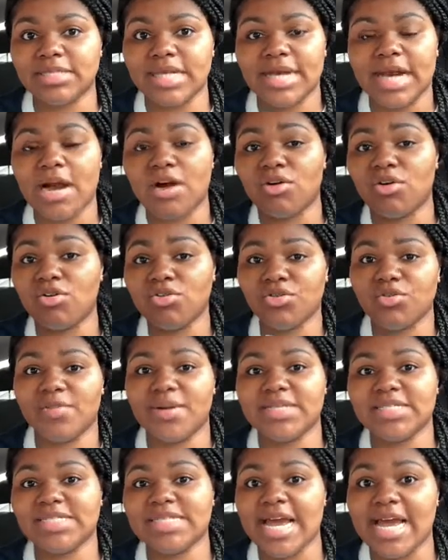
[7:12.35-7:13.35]
Like I'll go through
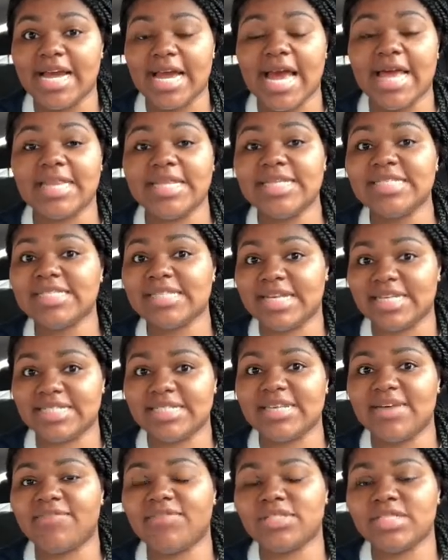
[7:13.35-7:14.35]
my stack at least like
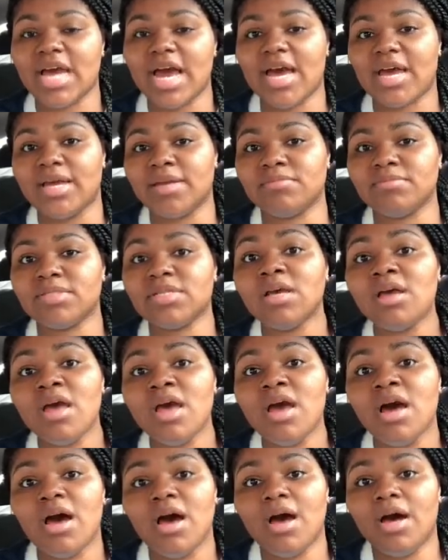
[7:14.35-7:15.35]
7 times
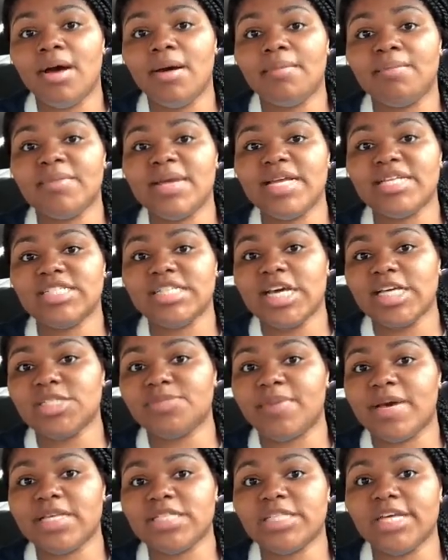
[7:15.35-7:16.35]
and test
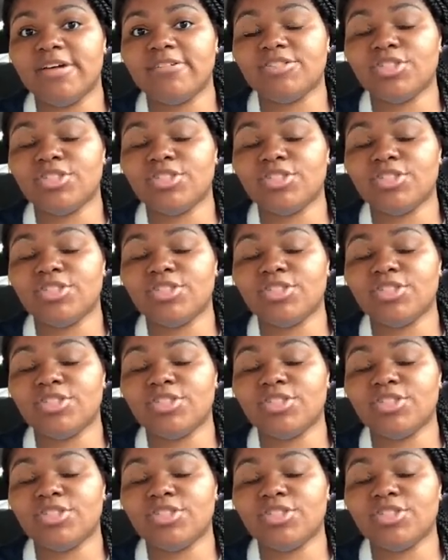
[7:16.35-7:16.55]
myself.